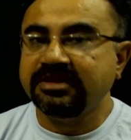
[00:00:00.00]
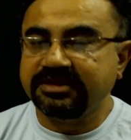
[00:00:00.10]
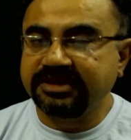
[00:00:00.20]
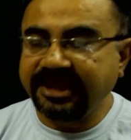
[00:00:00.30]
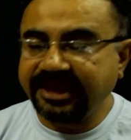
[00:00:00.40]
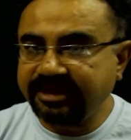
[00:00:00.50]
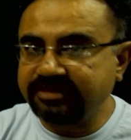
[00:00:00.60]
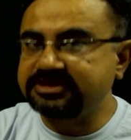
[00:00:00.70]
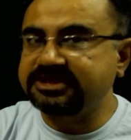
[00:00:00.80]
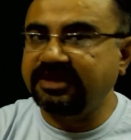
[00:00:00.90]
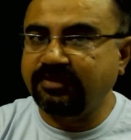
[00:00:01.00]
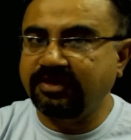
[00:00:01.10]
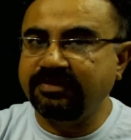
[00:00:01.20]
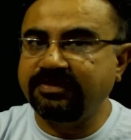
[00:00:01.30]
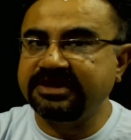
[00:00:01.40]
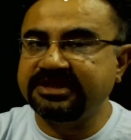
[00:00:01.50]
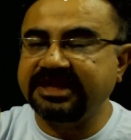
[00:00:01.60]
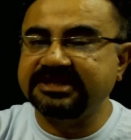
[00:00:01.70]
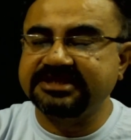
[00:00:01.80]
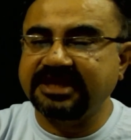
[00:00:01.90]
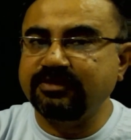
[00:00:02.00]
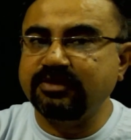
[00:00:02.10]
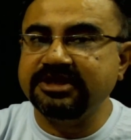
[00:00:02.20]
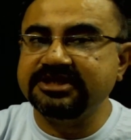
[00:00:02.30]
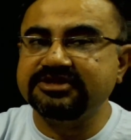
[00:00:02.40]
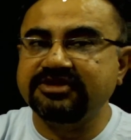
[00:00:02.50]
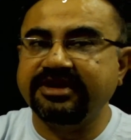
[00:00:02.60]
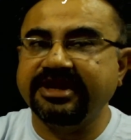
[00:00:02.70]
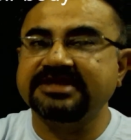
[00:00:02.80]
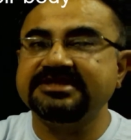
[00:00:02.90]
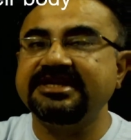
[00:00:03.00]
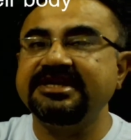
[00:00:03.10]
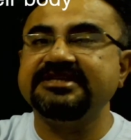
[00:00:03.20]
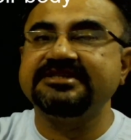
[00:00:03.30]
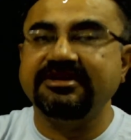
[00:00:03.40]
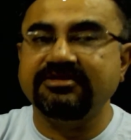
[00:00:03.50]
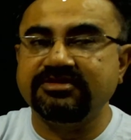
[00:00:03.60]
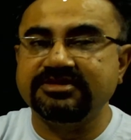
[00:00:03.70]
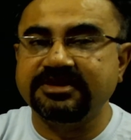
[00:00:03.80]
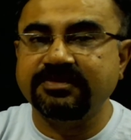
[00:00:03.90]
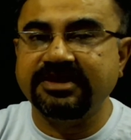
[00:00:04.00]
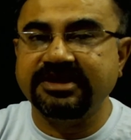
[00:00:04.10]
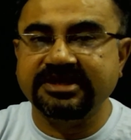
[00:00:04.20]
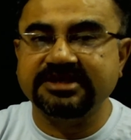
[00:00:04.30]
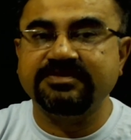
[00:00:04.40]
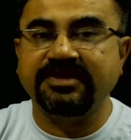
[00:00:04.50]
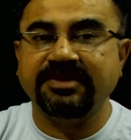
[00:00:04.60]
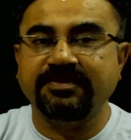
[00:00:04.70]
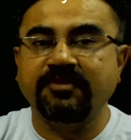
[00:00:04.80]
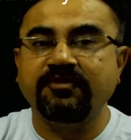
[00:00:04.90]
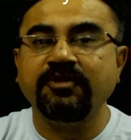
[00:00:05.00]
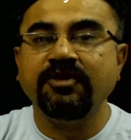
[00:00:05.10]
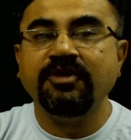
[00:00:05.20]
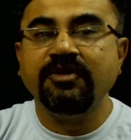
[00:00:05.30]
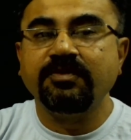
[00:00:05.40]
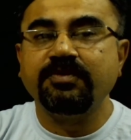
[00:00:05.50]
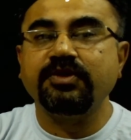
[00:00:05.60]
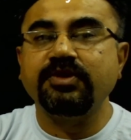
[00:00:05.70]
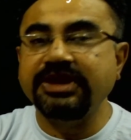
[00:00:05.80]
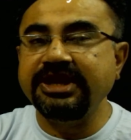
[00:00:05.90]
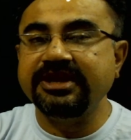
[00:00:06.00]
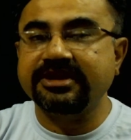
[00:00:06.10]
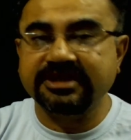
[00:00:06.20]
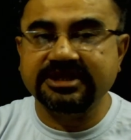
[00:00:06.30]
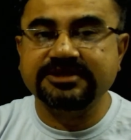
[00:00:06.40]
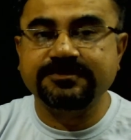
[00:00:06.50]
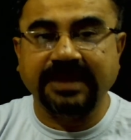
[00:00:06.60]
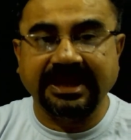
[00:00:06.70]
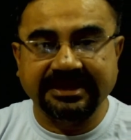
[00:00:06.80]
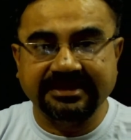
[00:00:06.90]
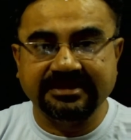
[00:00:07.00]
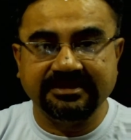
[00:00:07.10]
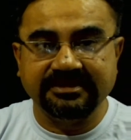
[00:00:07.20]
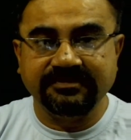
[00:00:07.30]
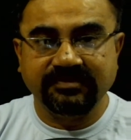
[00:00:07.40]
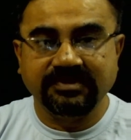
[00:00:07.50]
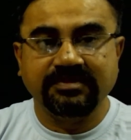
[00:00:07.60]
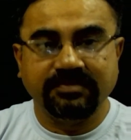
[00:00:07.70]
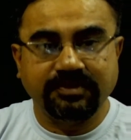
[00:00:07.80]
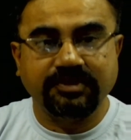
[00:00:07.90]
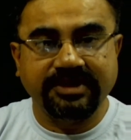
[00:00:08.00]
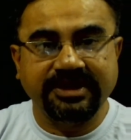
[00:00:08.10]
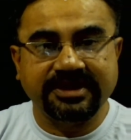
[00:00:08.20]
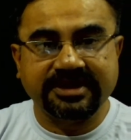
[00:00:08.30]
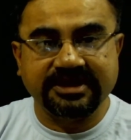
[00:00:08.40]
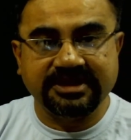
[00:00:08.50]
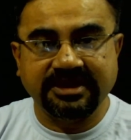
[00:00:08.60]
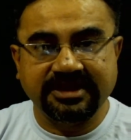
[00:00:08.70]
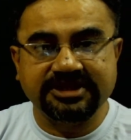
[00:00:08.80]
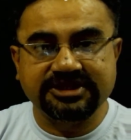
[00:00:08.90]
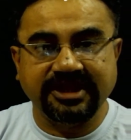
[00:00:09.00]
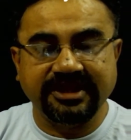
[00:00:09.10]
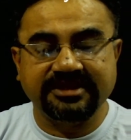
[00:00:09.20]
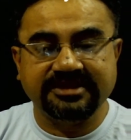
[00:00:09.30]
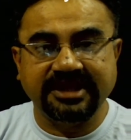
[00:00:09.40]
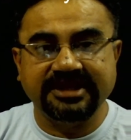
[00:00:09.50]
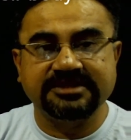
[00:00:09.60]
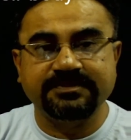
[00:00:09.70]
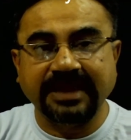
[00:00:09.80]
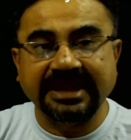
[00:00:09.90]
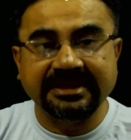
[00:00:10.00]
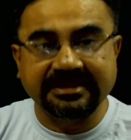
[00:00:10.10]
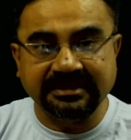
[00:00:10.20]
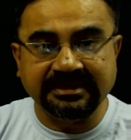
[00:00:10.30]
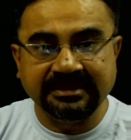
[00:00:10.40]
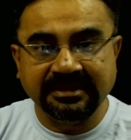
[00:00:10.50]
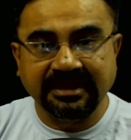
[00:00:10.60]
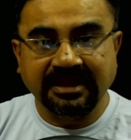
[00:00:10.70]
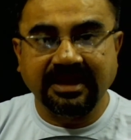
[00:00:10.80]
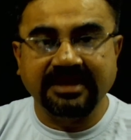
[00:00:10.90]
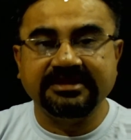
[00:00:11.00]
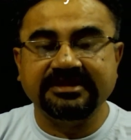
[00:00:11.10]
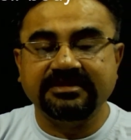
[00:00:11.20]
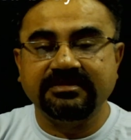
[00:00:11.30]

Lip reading: They have cell wall, but that cell wall is not exactly cellulosic, but it is made up of protein rich pellicle, protein rich layer, that is pellicle, and